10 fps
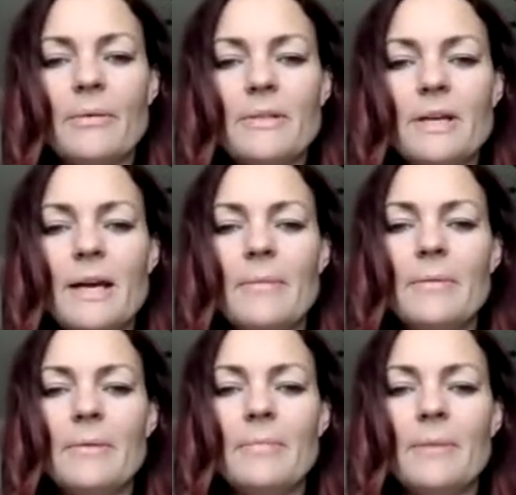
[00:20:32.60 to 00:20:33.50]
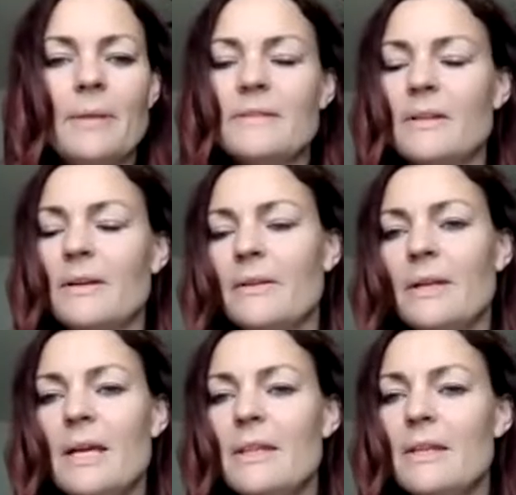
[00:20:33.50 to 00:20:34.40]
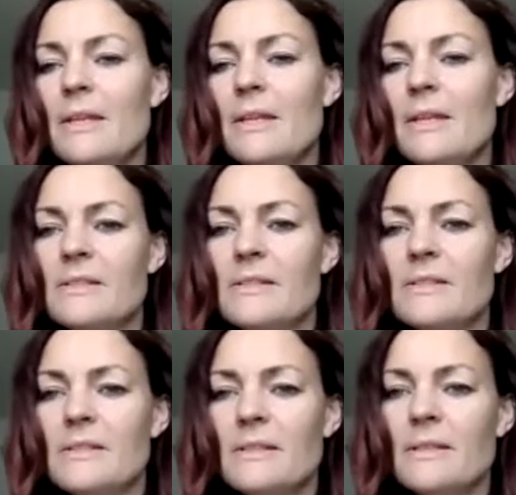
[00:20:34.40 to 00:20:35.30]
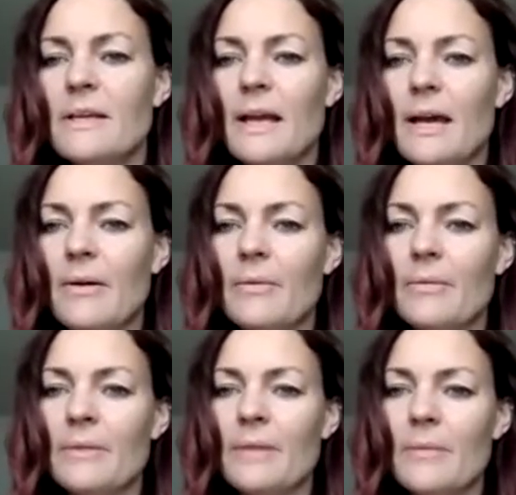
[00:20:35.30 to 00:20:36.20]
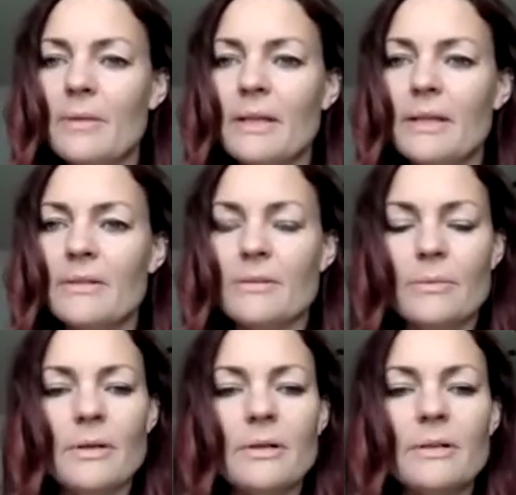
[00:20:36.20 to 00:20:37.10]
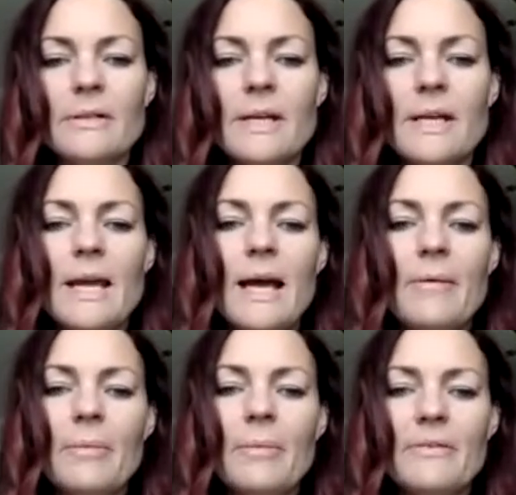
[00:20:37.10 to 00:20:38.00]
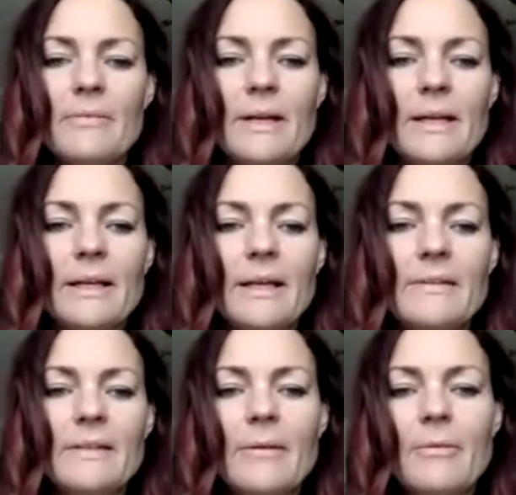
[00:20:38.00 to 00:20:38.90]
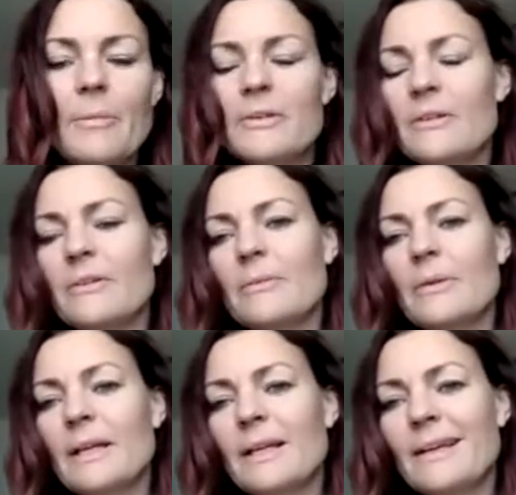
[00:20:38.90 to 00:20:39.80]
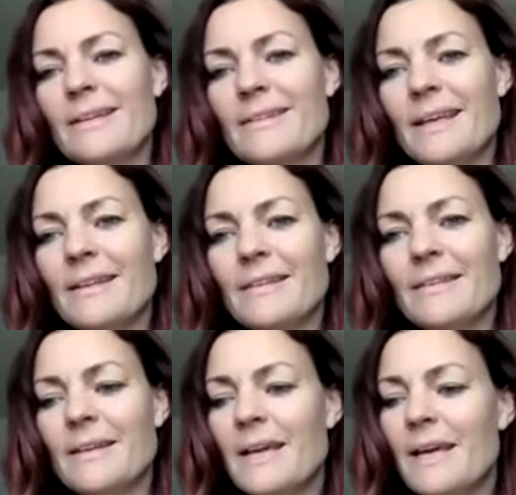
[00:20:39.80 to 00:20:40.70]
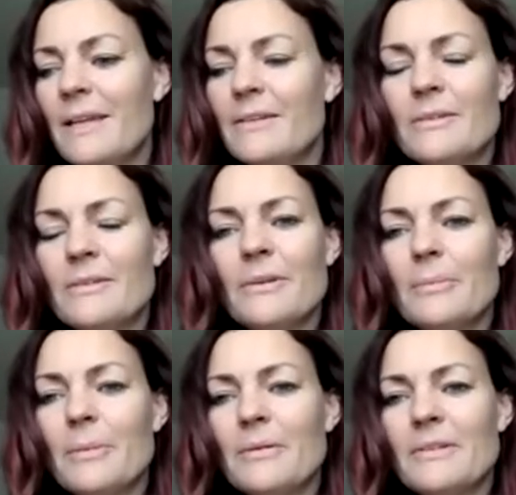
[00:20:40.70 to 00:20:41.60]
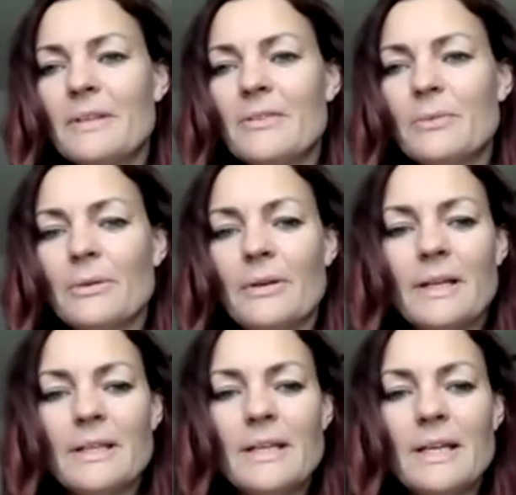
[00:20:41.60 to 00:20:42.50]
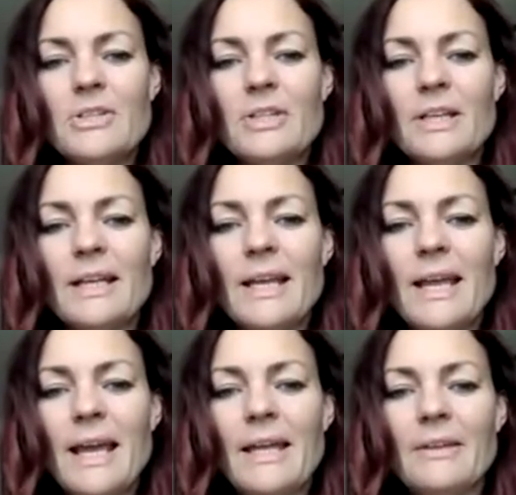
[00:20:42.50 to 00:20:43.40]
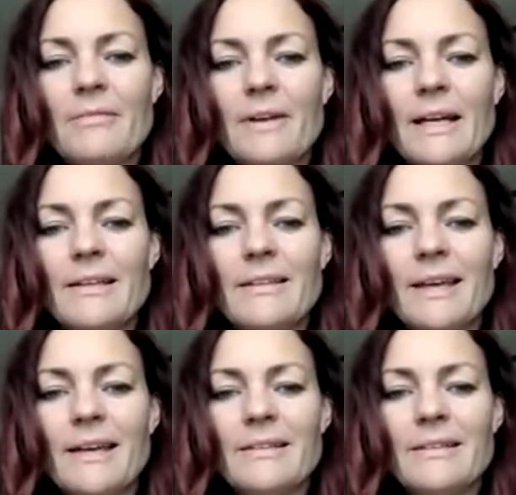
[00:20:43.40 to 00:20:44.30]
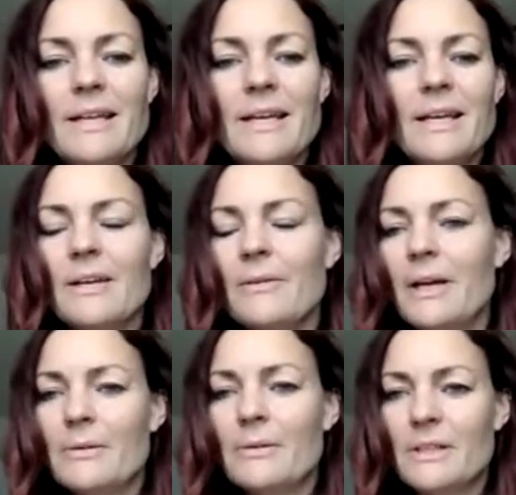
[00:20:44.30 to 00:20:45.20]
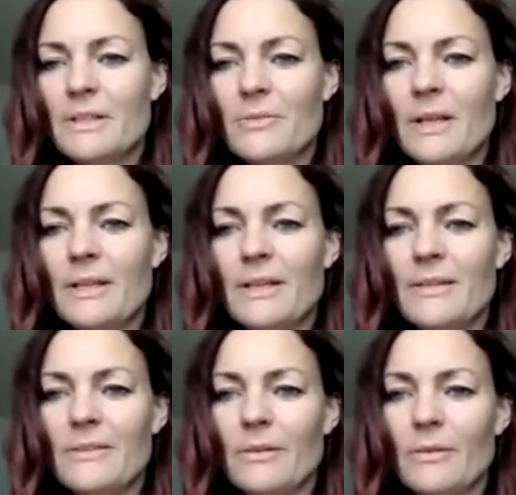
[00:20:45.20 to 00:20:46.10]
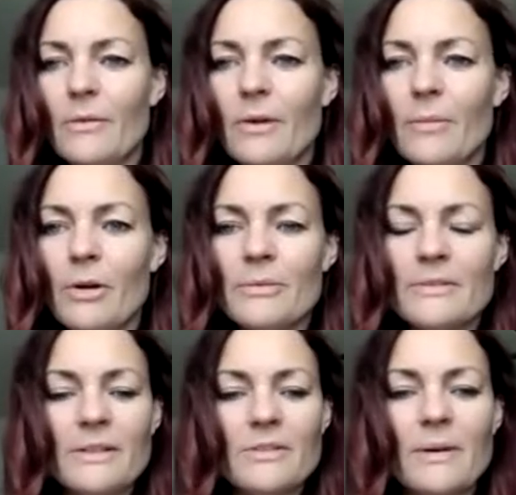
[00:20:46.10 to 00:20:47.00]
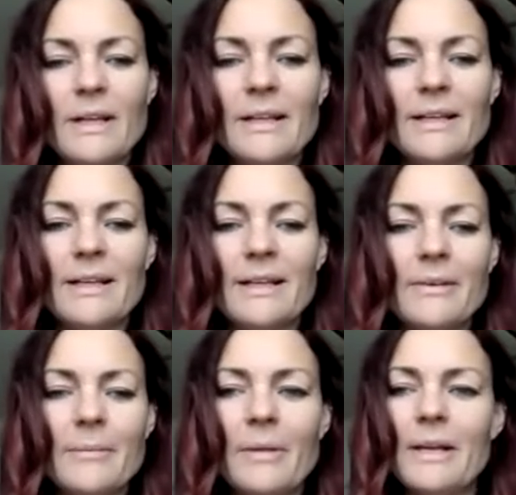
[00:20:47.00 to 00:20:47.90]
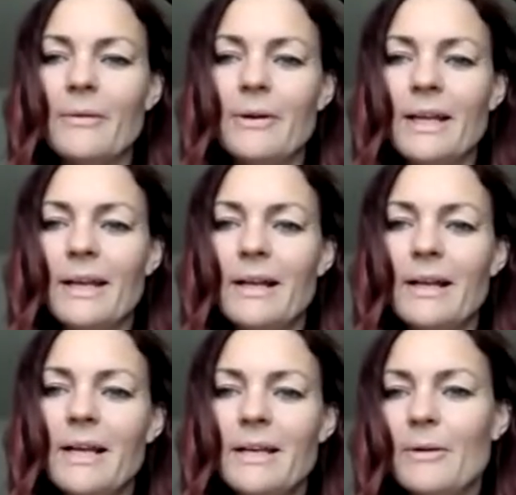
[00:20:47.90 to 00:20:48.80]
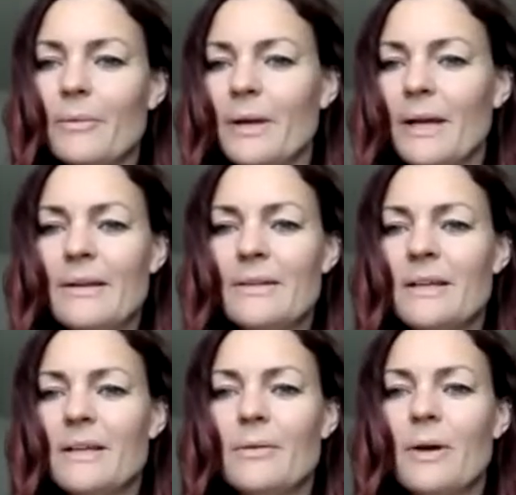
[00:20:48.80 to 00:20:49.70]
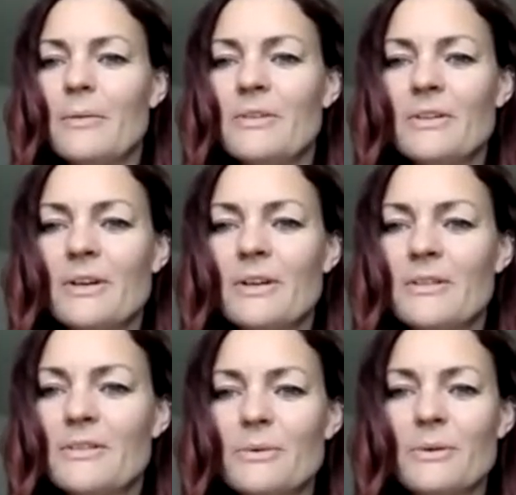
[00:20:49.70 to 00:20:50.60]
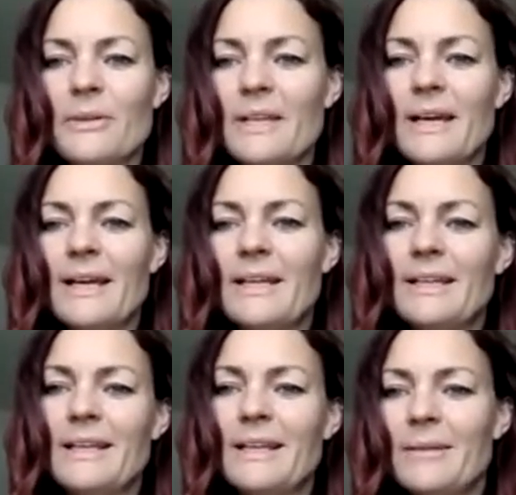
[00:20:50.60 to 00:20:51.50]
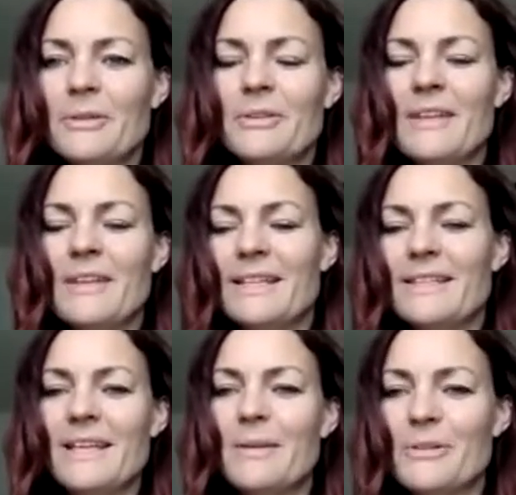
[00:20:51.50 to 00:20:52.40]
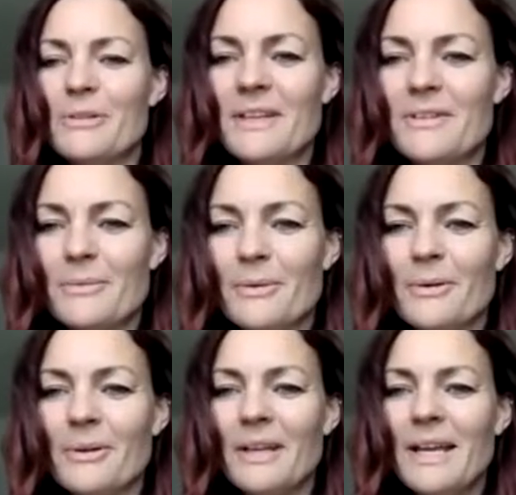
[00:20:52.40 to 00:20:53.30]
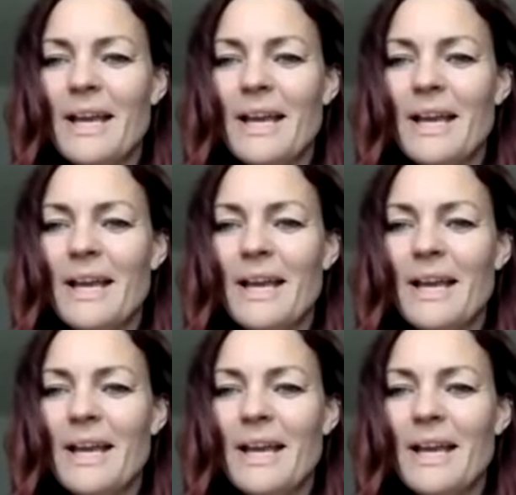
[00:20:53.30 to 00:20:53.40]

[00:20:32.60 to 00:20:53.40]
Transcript: time based on their existence, how they relate to the world. And we must recognize that. We must also recognize that this story is about sexual orientation and the fact that, you know, heterosexuality is the norm, homosexuality is a minority, you know, and I know I was taught in school the 90%, 10% rule,